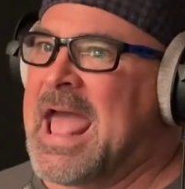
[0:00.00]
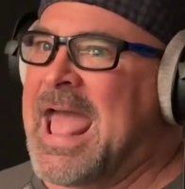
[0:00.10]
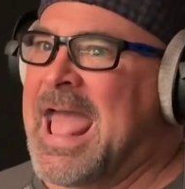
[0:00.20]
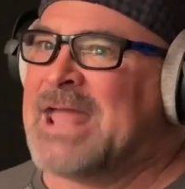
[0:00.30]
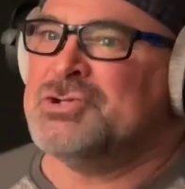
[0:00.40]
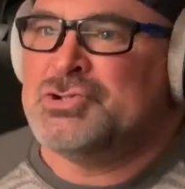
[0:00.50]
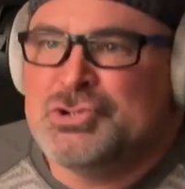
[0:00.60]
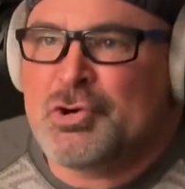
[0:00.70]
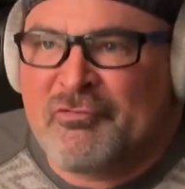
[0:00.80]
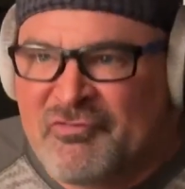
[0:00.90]
and
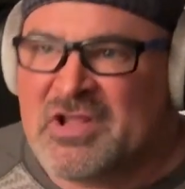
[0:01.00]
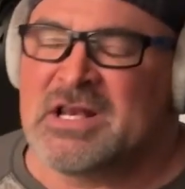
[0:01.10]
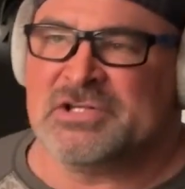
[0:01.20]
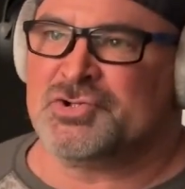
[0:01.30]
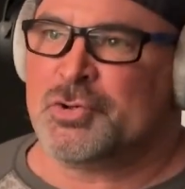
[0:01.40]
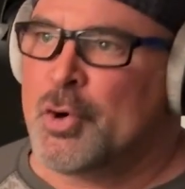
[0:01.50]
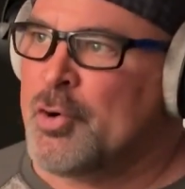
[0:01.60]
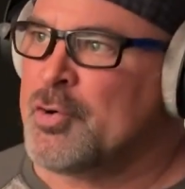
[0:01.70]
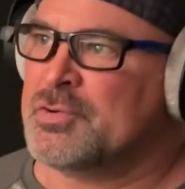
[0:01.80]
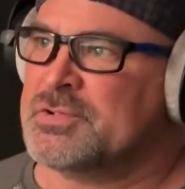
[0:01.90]
your feelings are
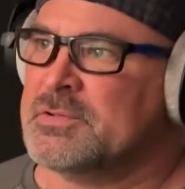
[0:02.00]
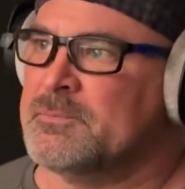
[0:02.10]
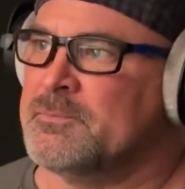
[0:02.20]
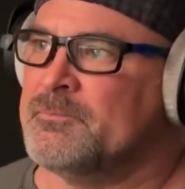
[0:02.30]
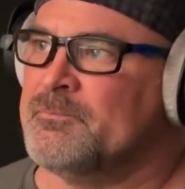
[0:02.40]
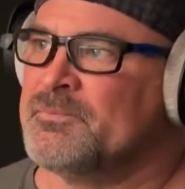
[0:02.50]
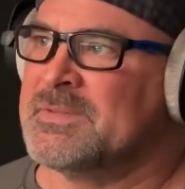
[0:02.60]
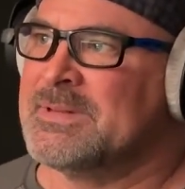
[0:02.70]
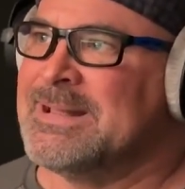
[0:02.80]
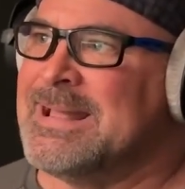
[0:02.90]
hurt,
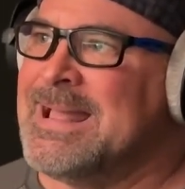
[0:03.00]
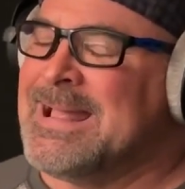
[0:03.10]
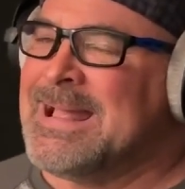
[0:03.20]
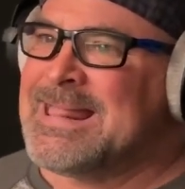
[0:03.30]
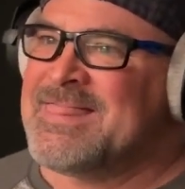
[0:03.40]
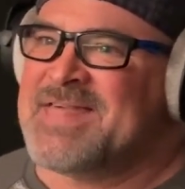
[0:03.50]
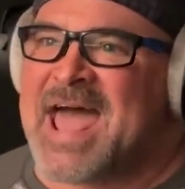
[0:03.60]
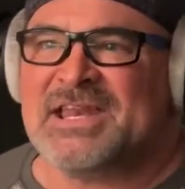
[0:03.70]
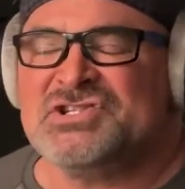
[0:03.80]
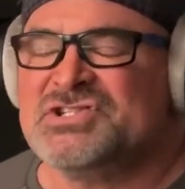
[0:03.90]
that
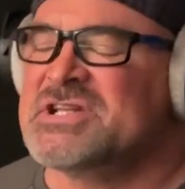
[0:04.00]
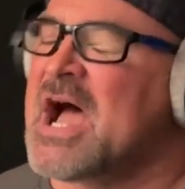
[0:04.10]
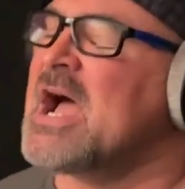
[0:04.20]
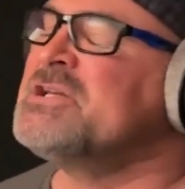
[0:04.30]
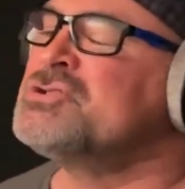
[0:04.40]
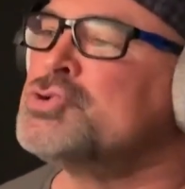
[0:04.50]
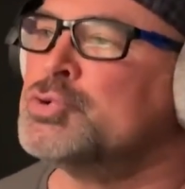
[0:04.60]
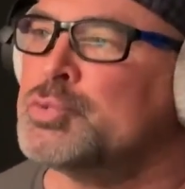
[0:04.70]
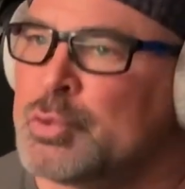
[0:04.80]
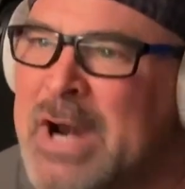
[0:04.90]
is tied
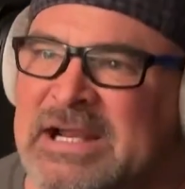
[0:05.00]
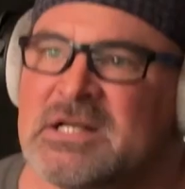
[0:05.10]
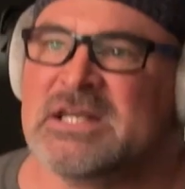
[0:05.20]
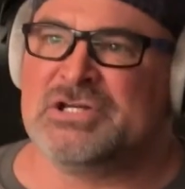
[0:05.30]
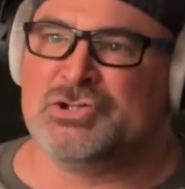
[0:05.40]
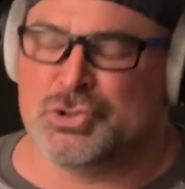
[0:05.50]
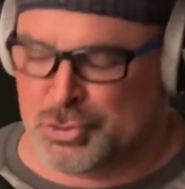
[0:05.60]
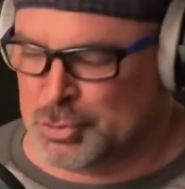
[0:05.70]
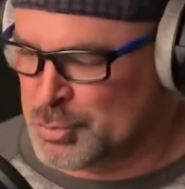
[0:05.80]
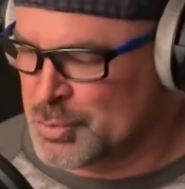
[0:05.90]
directly
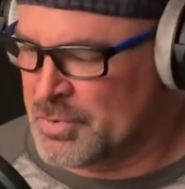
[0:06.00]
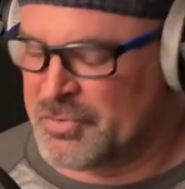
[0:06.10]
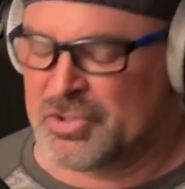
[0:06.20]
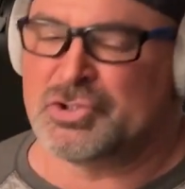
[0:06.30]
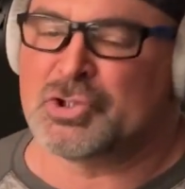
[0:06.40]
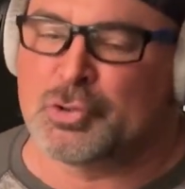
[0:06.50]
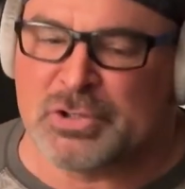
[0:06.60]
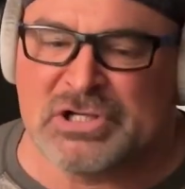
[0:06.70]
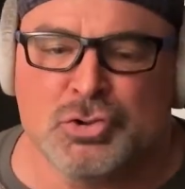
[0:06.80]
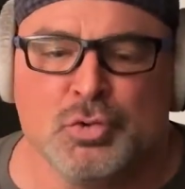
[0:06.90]
to the
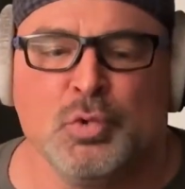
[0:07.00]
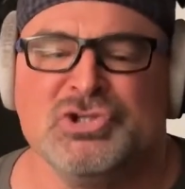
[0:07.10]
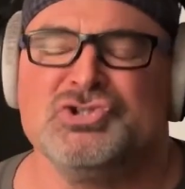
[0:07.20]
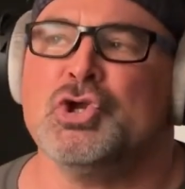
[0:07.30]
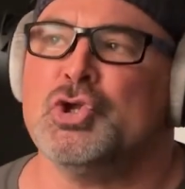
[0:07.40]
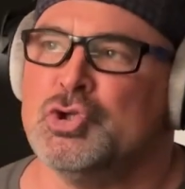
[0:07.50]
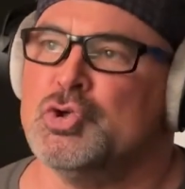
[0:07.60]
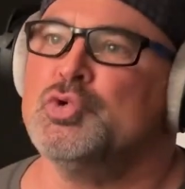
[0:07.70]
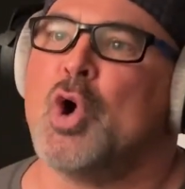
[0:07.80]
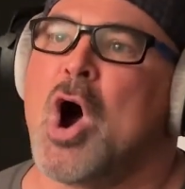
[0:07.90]
degree to which
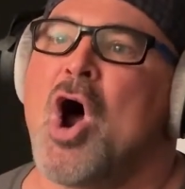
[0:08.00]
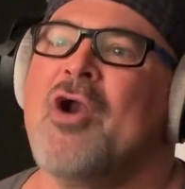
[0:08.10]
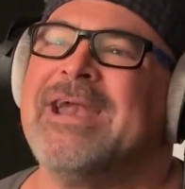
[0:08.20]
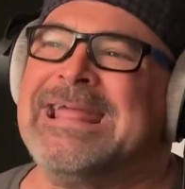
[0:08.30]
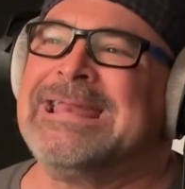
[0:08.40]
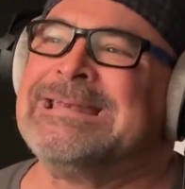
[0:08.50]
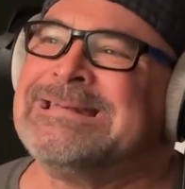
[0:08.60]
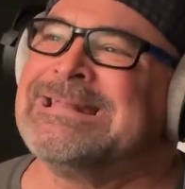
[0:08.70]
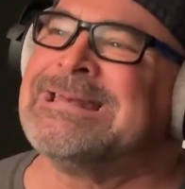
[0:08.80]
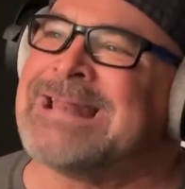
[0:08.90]
you are in
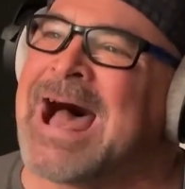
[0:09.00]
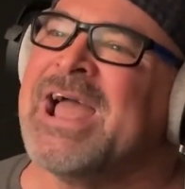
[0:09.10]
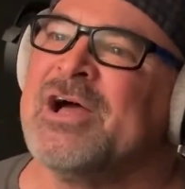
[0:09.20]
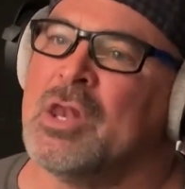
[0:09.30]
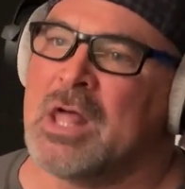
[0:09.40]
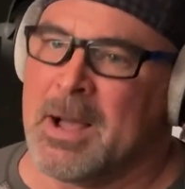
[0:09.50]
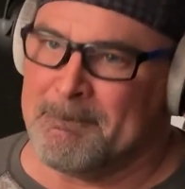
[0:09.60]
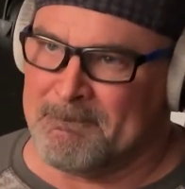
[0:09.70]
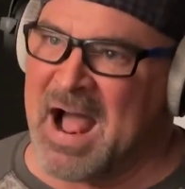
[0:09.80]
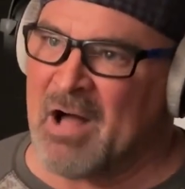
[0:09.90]
denial
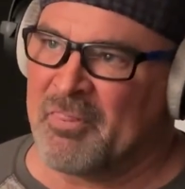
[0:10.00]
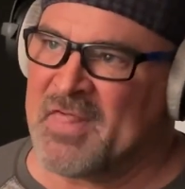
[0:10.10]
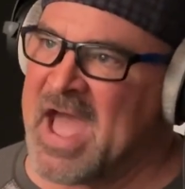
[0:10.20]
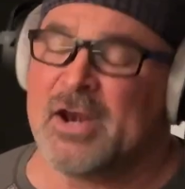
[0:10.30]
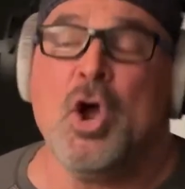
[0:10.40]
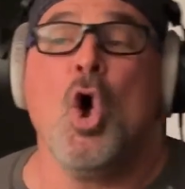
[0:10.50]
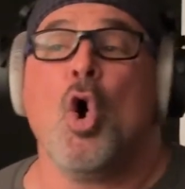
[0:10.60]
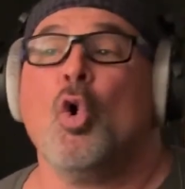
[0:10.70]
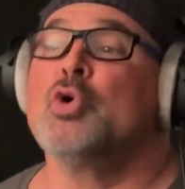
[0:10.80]
about that or